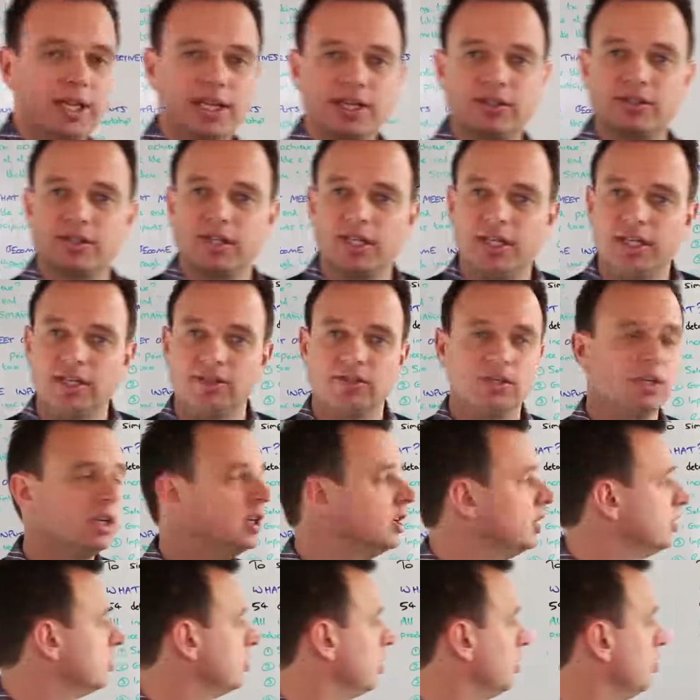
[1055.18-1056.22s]
this is
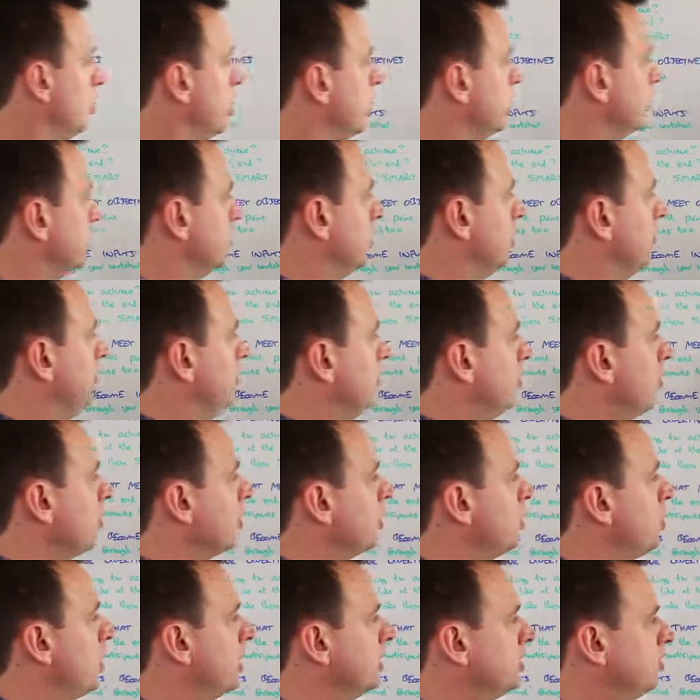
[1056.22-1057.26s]
so if you've got a
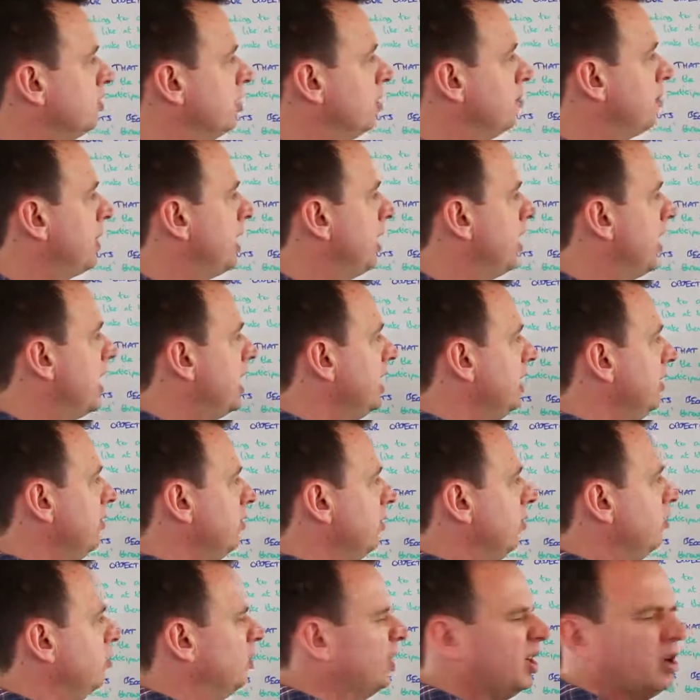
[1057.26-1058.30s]
question about
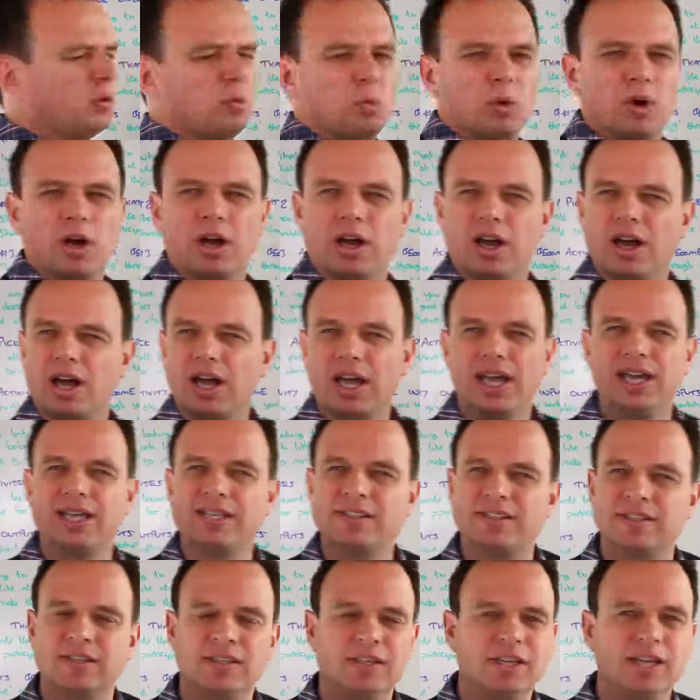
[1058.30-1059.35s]

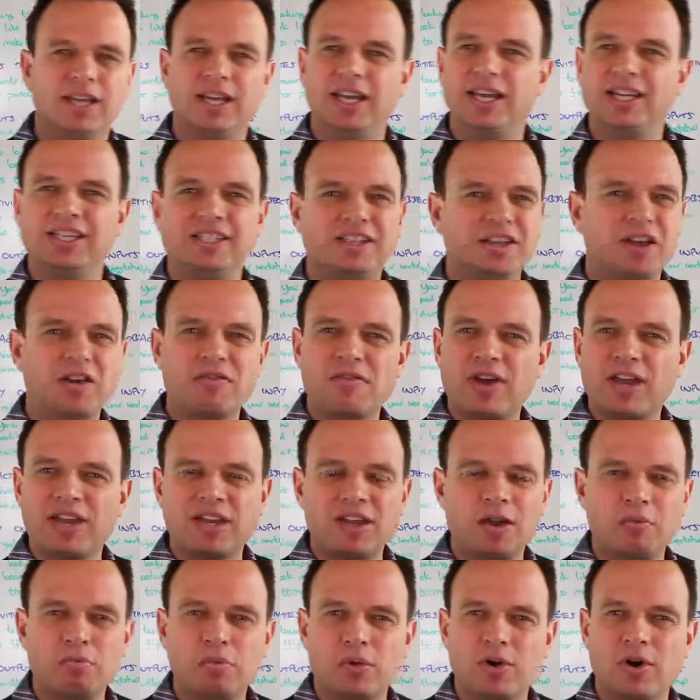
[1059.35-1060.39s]
is event
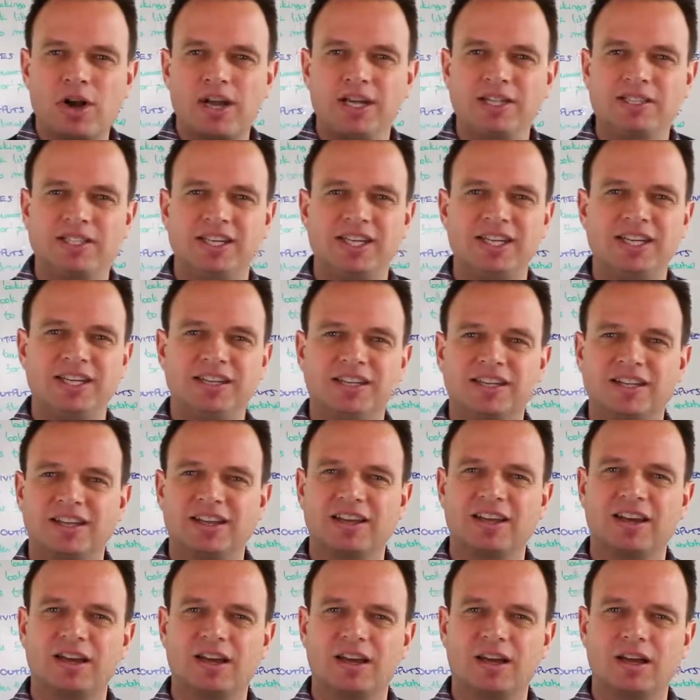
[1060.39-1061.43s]
number
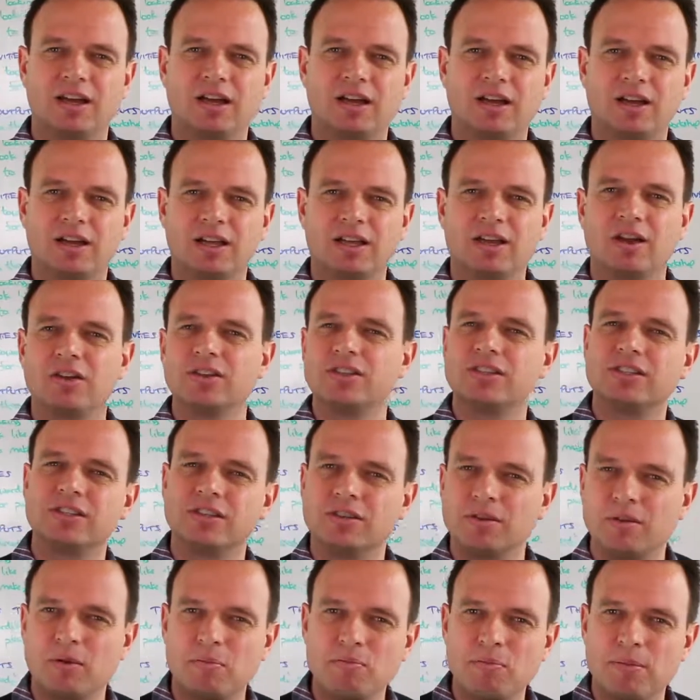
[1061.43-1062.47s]
18 going
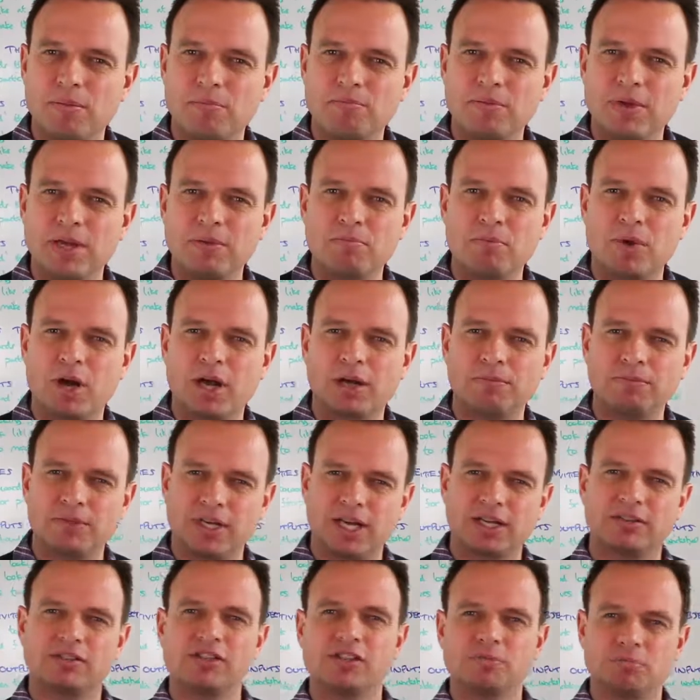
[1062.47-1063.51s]
to meet my
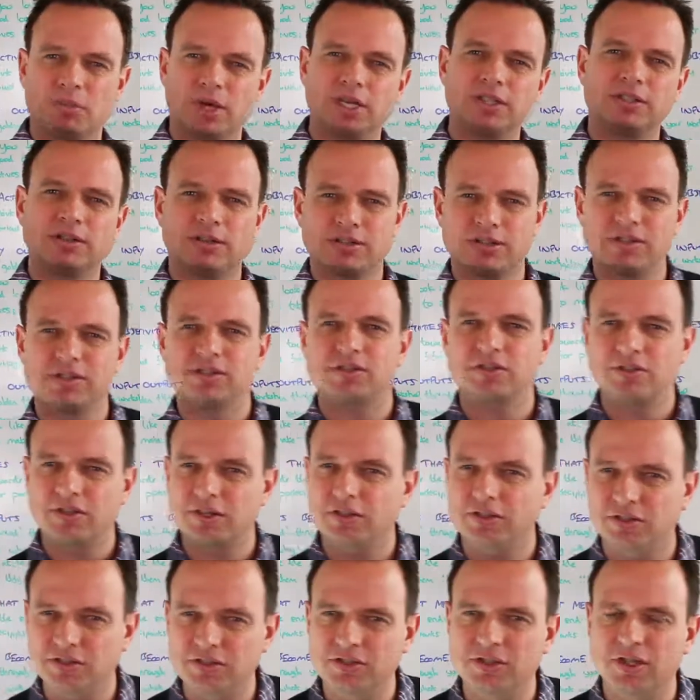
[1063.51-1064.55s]
objectives? My objectives are
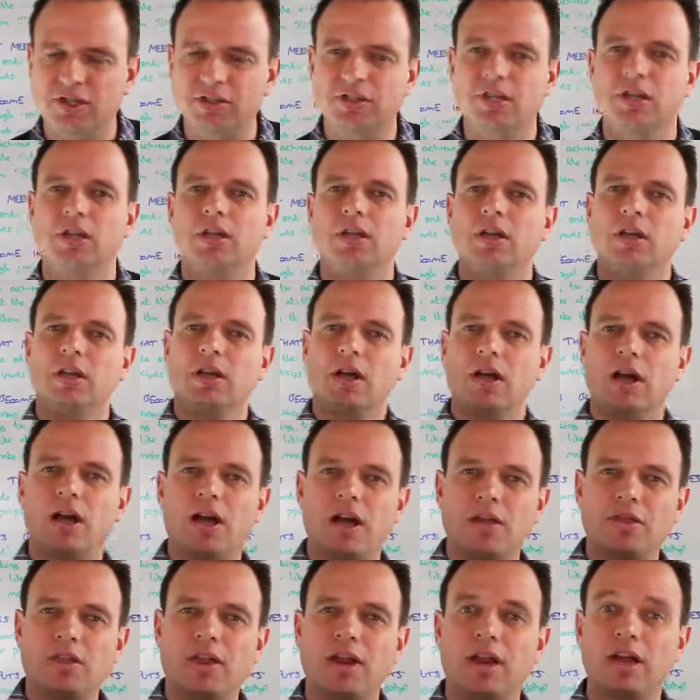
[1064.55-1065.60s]
such and such.
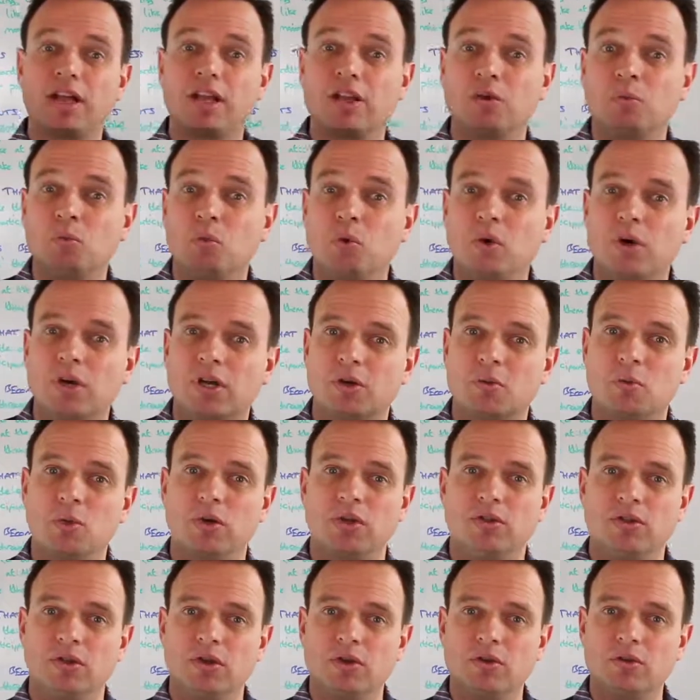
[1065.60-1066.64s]
Then I can work
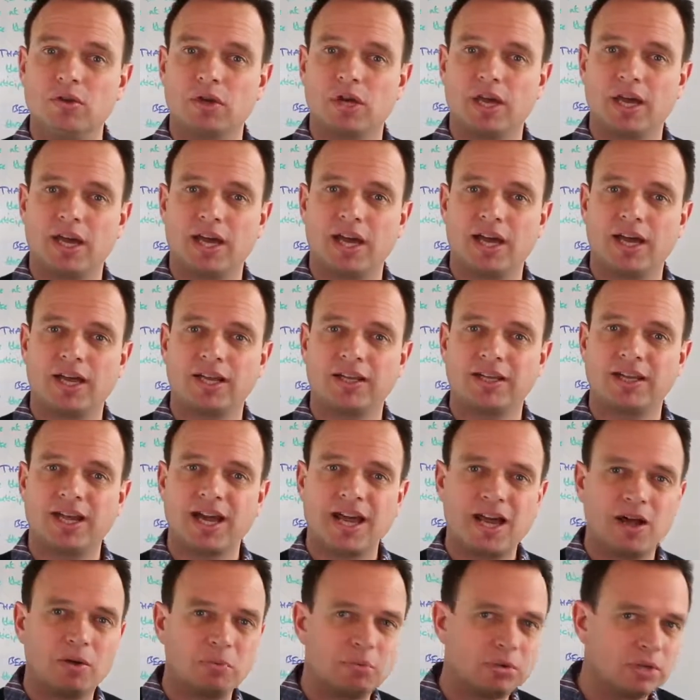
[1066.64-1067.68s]
with you and
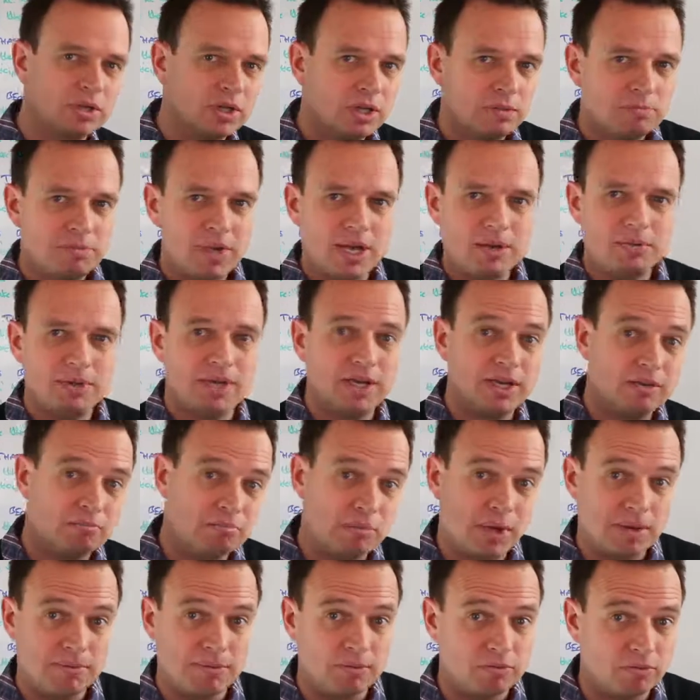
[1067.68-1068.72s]
help
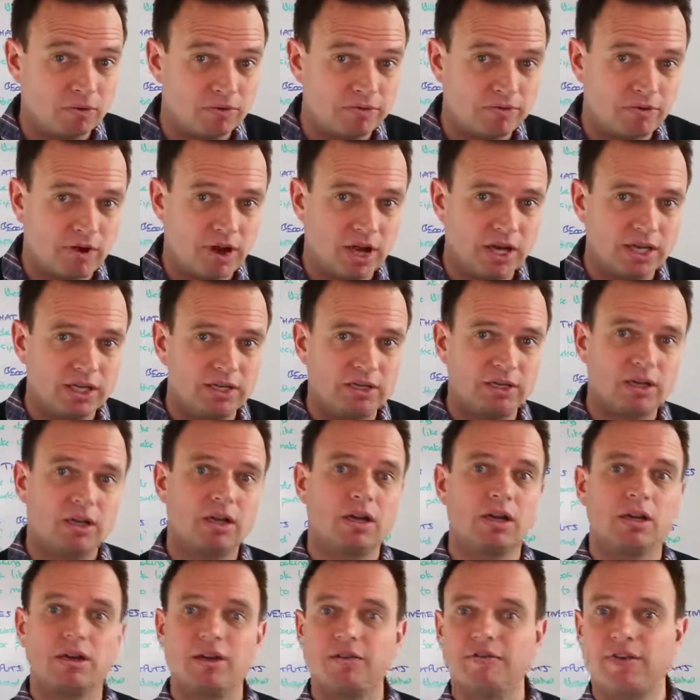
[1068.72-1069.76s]
maybe refine
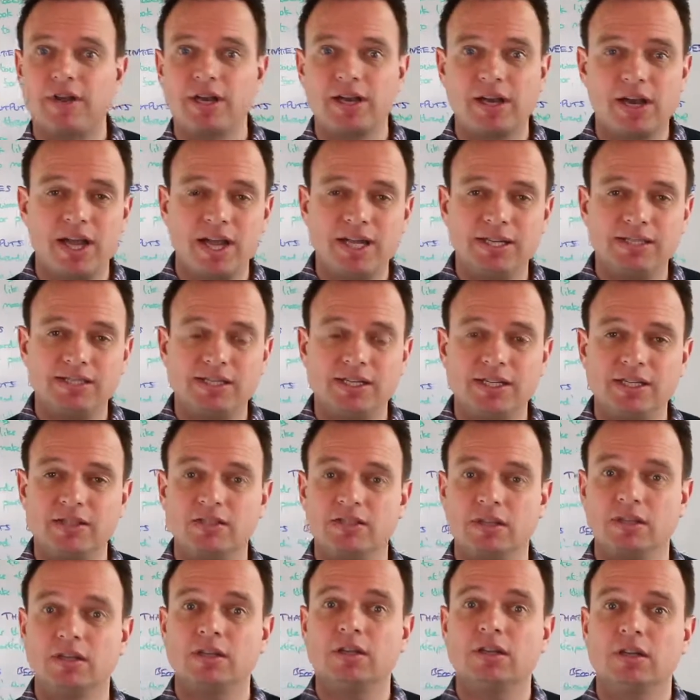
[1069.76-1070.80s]
event 18
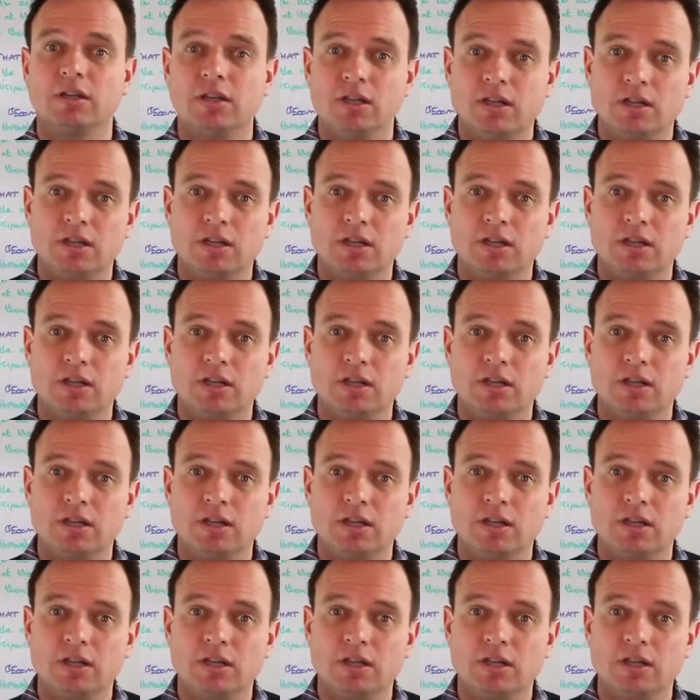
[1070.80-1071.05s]
to